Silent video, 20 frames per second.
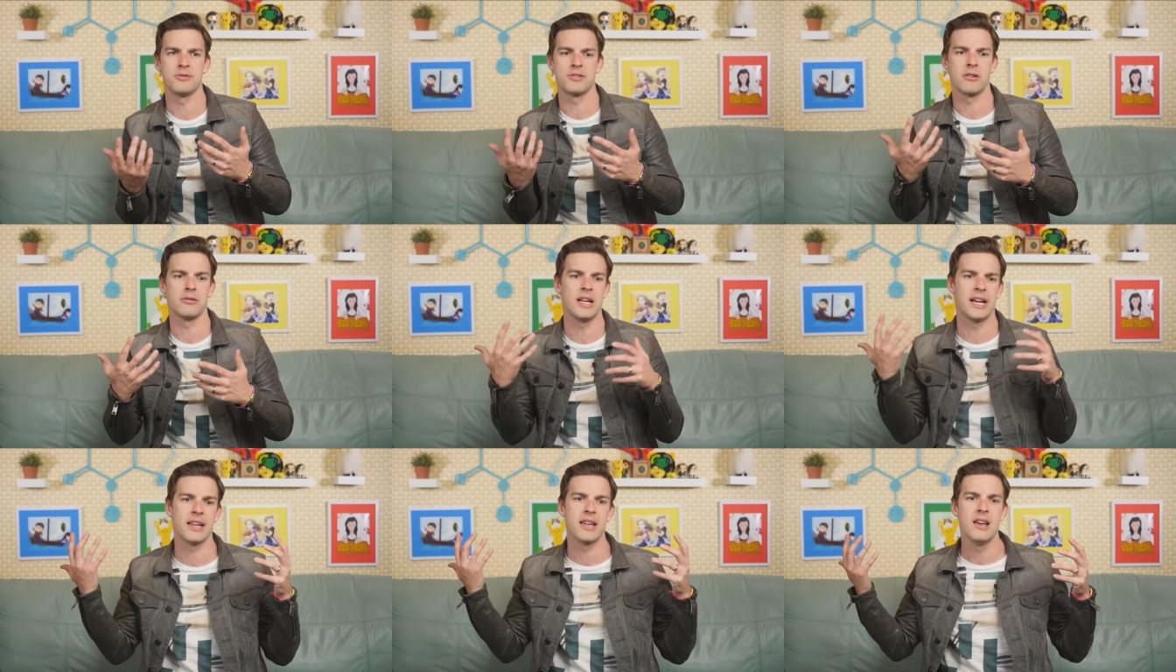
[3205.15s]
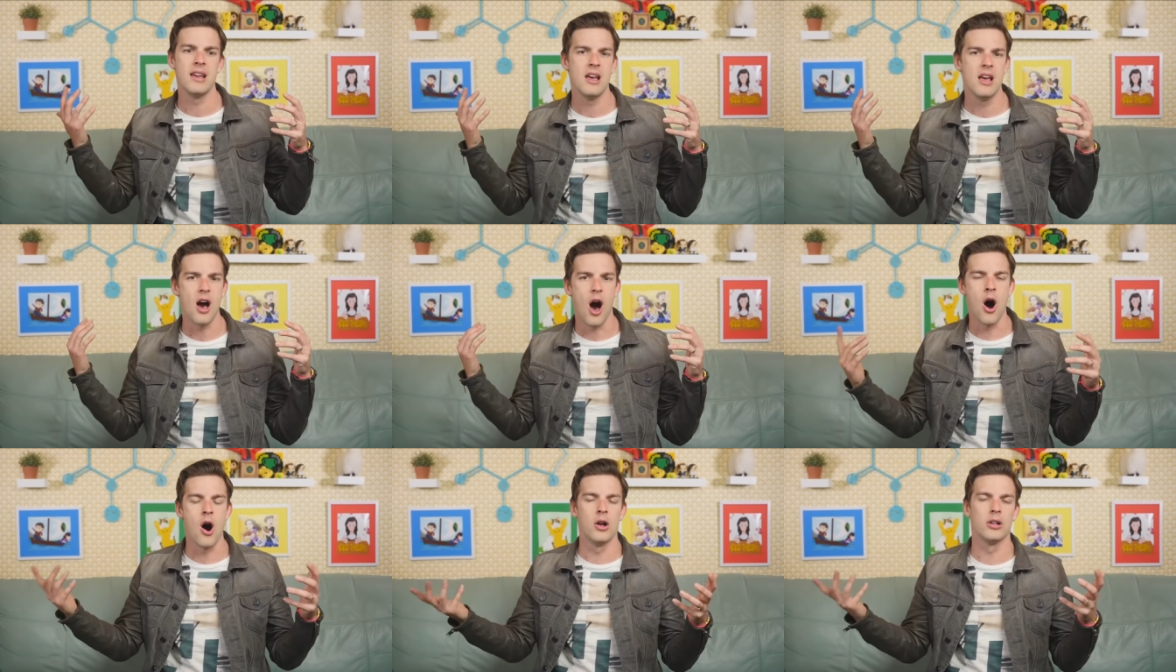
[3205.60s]
So like
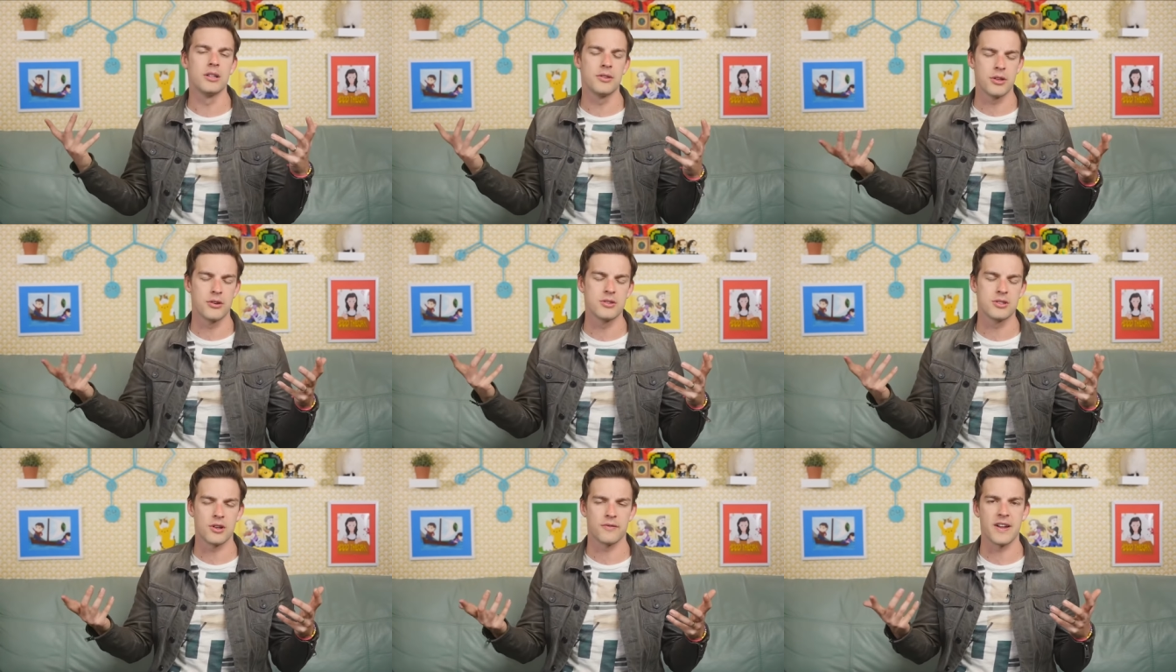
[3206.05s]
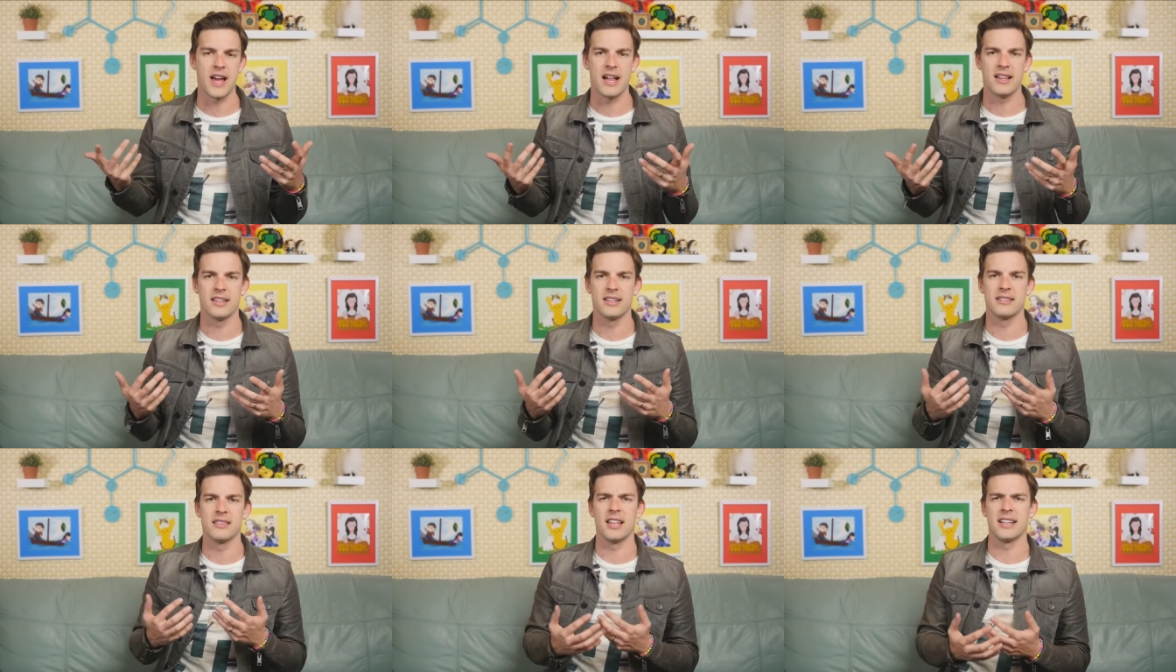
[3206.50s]
all of those are
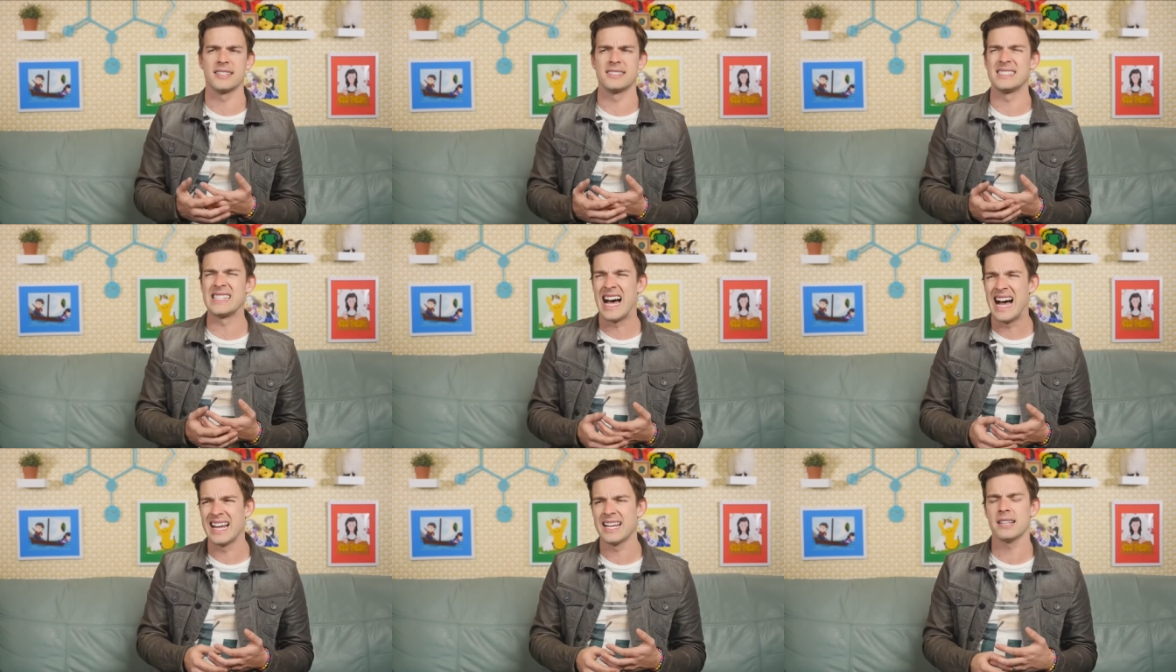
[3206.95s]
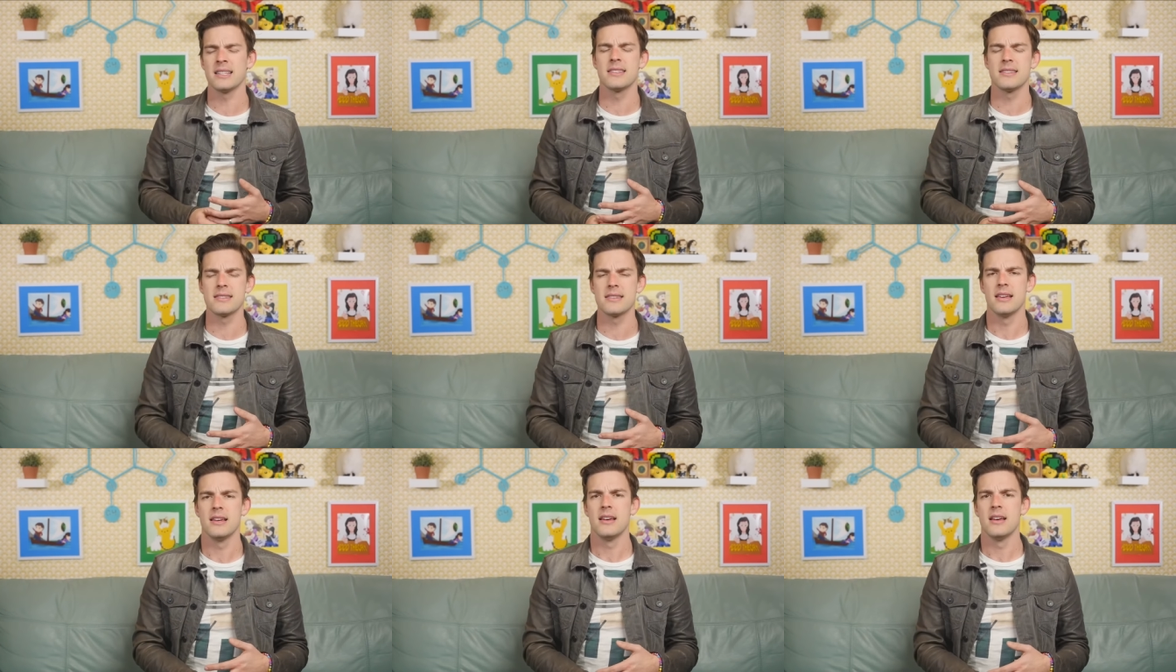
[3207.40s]
valid like
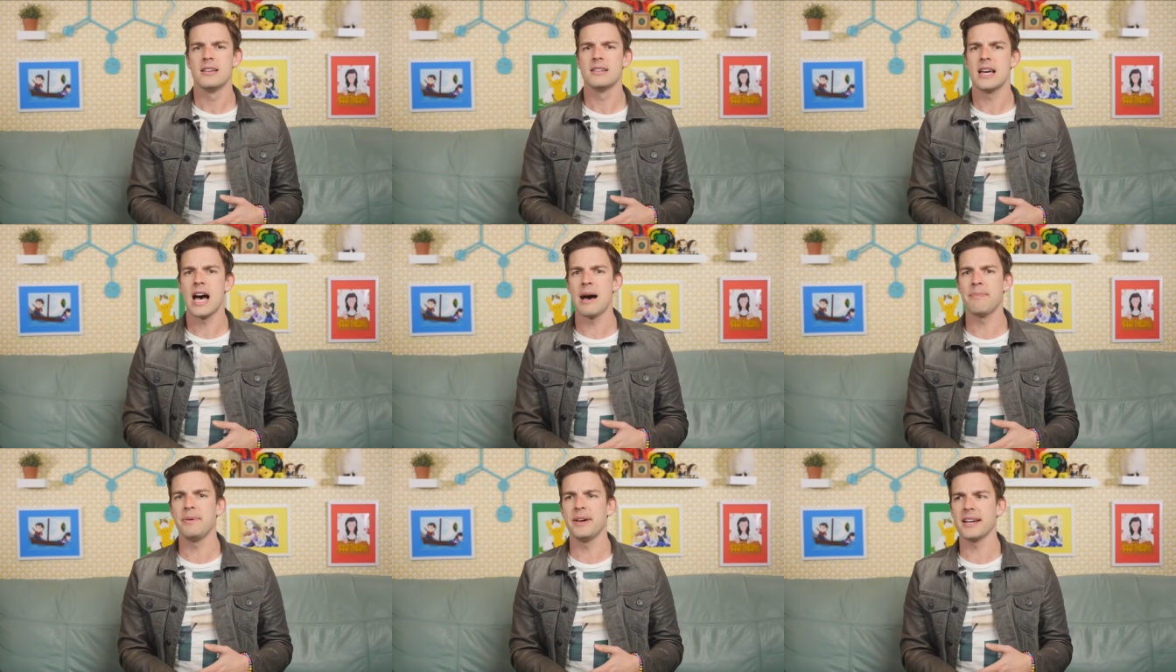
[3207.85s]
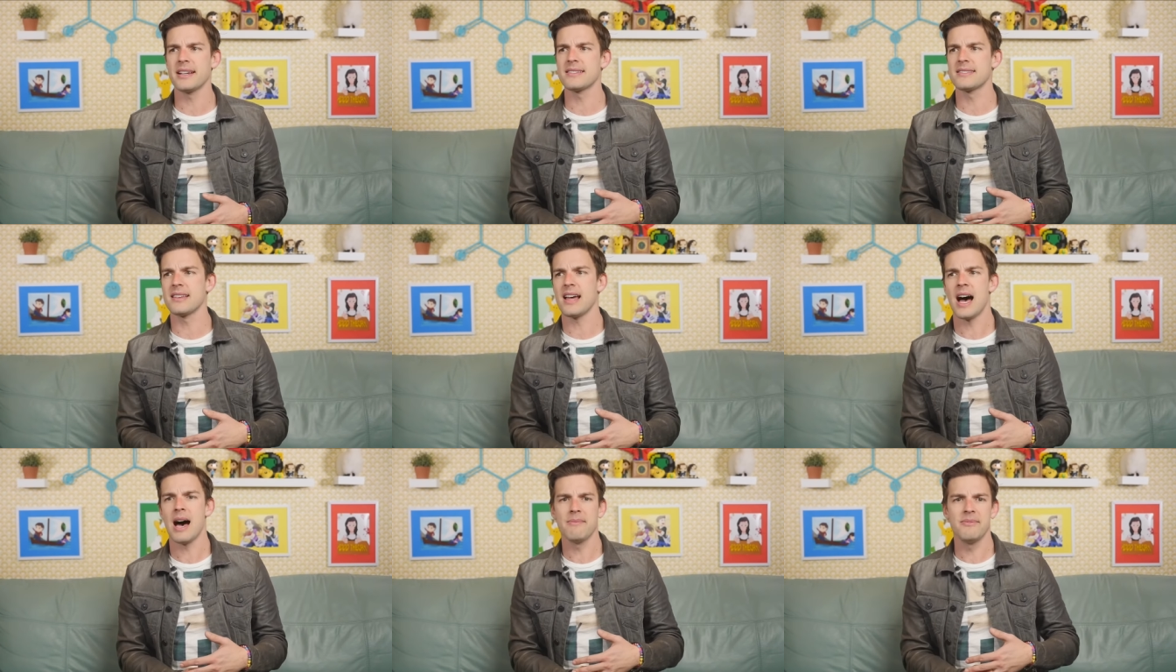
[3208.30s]
science
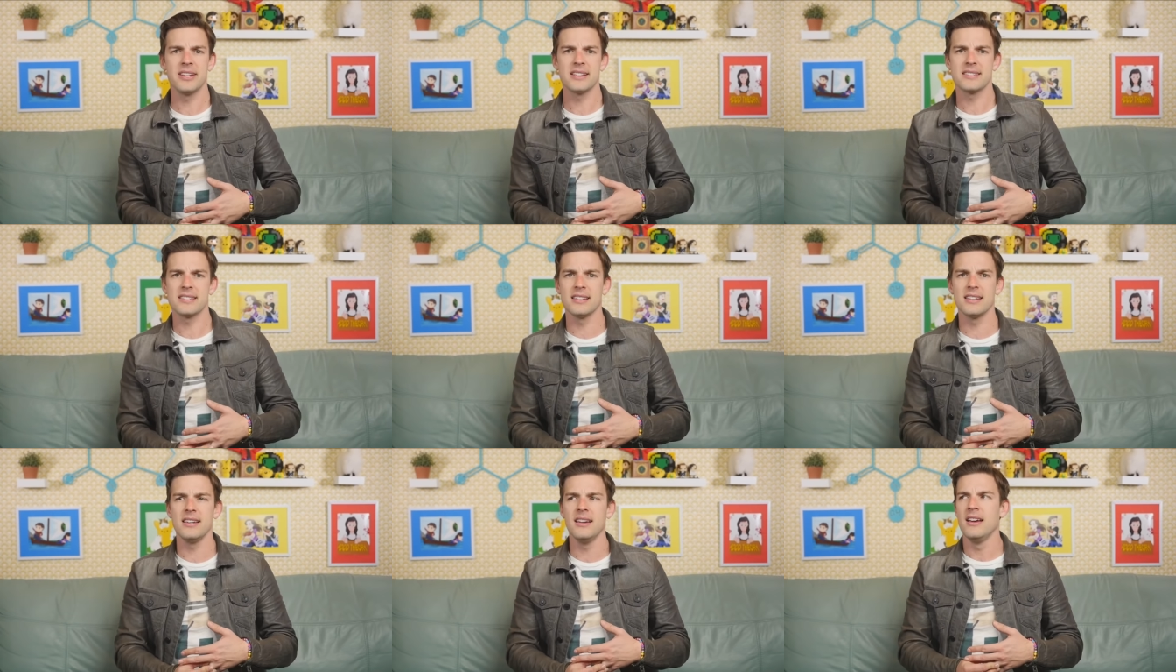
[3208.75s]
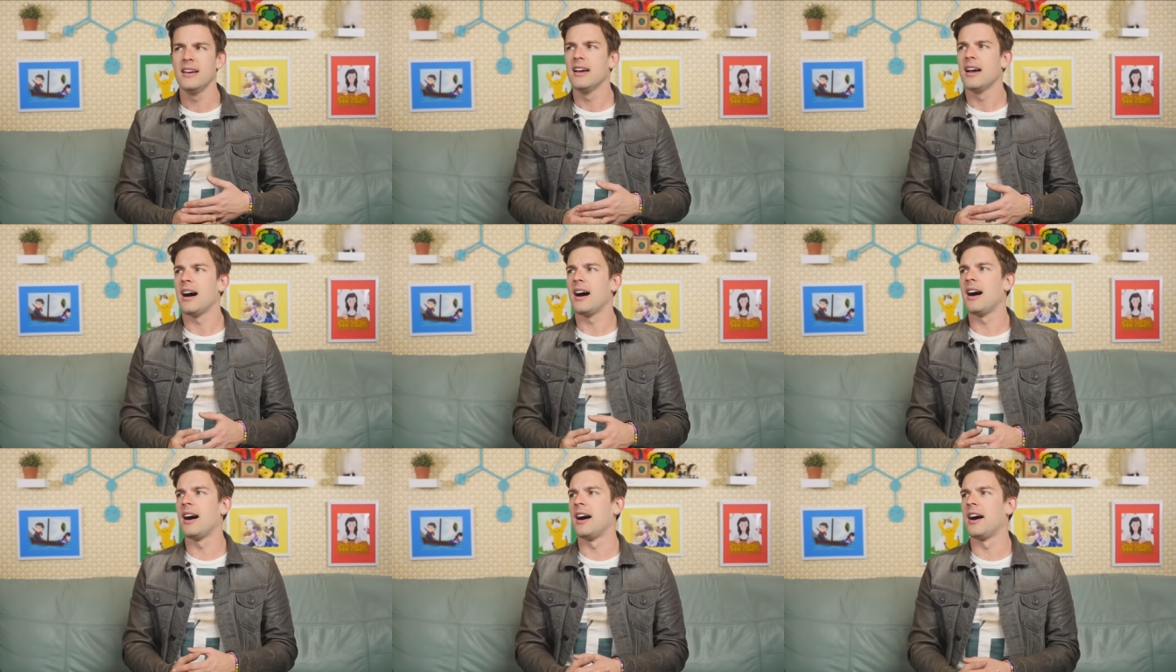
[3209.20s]
topics, obviously.
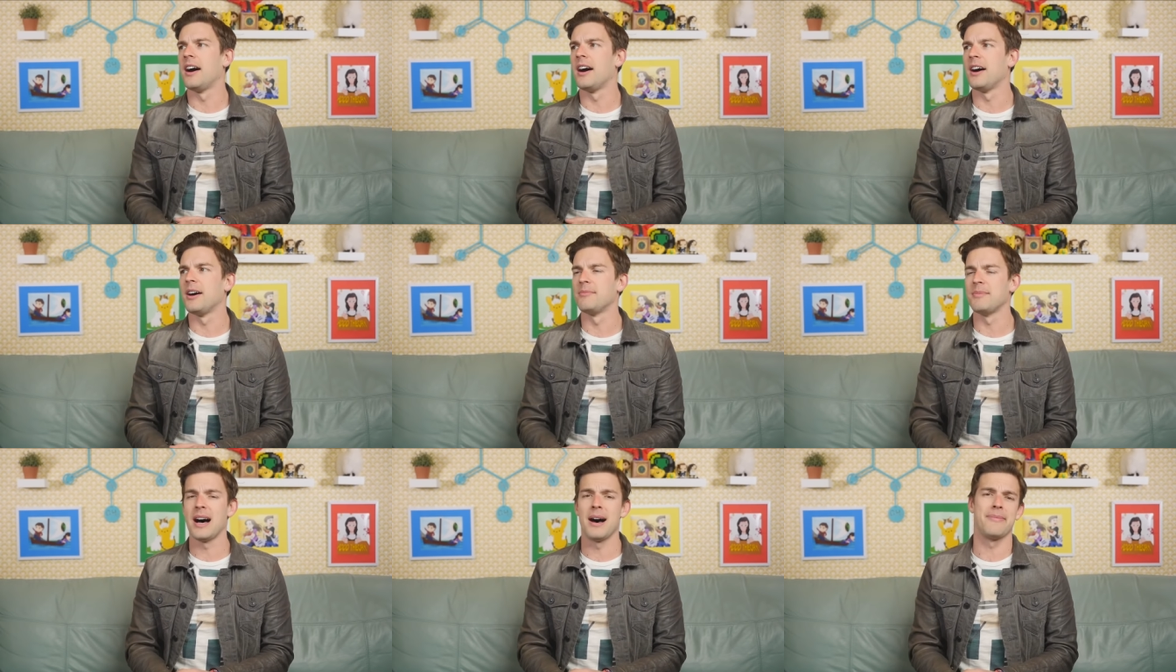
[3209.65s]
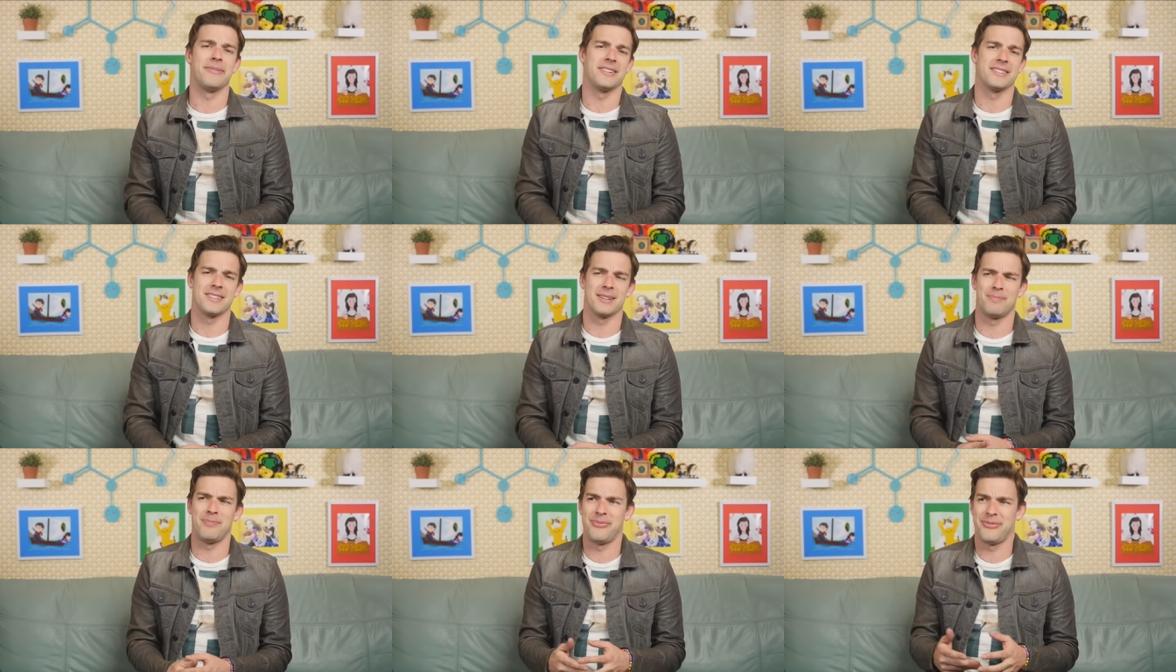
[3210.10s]
Um,
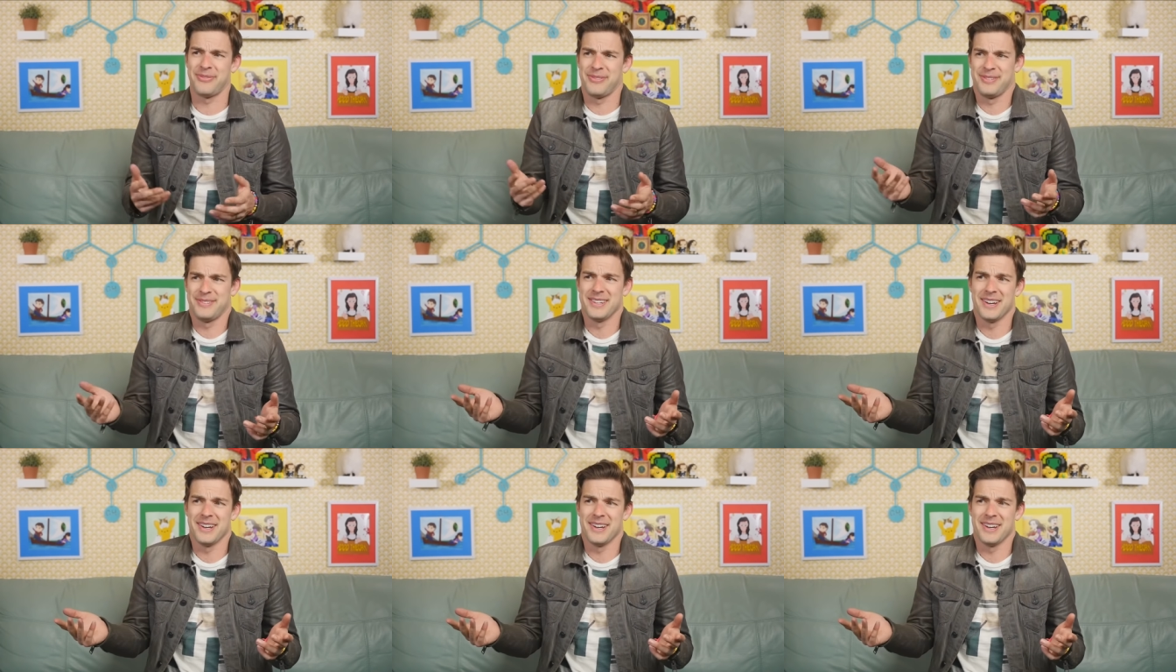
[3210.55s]
obviously, pff,